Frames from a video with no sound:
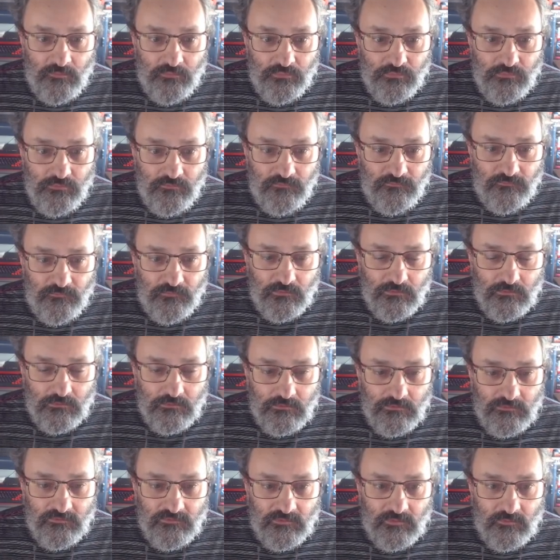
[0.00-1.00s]
and
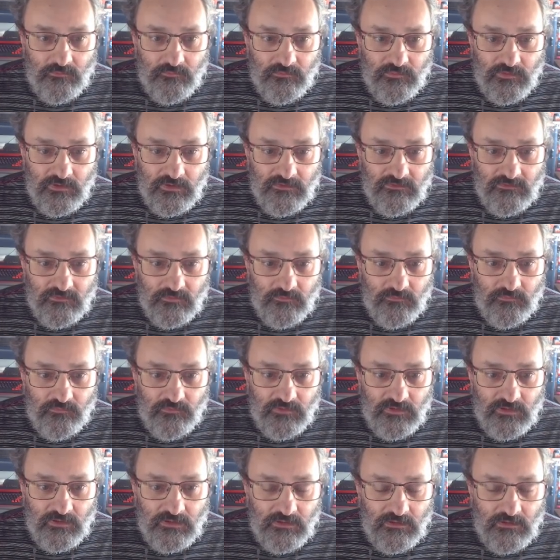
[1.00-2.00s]
follow
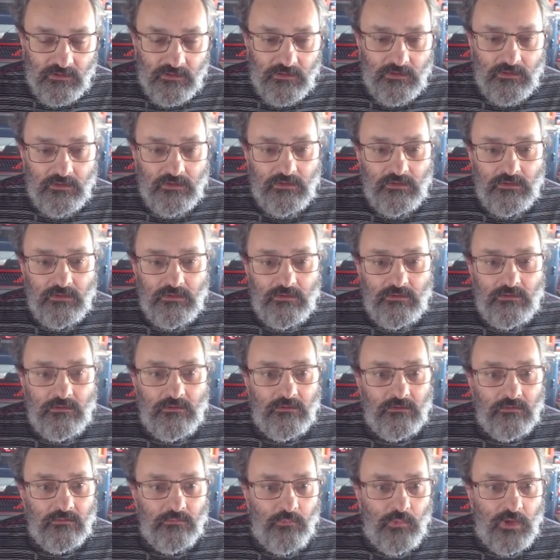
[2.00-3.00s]
something,
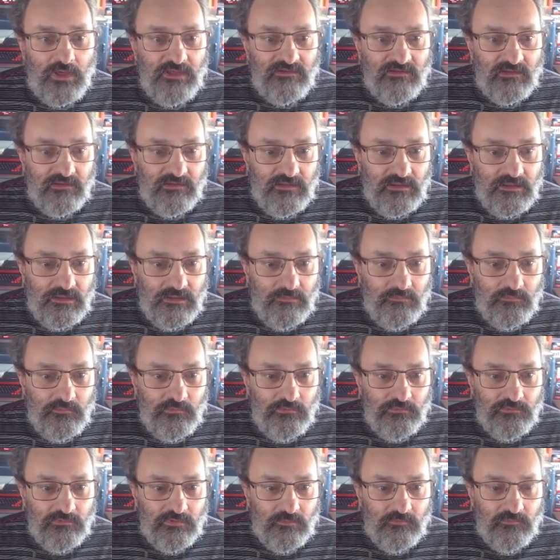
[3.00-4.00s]
wait anim,
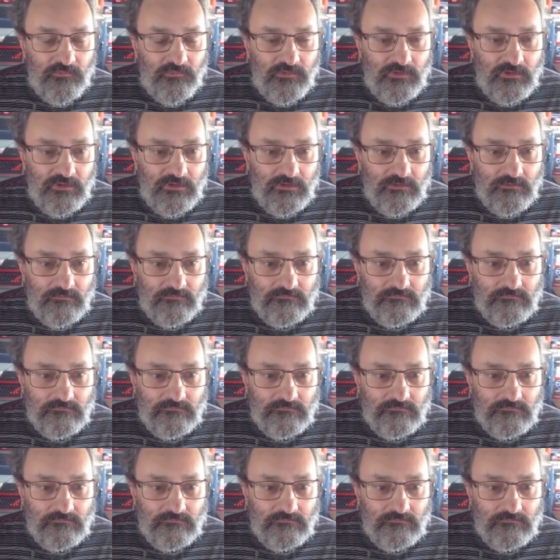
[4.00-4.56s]
do something.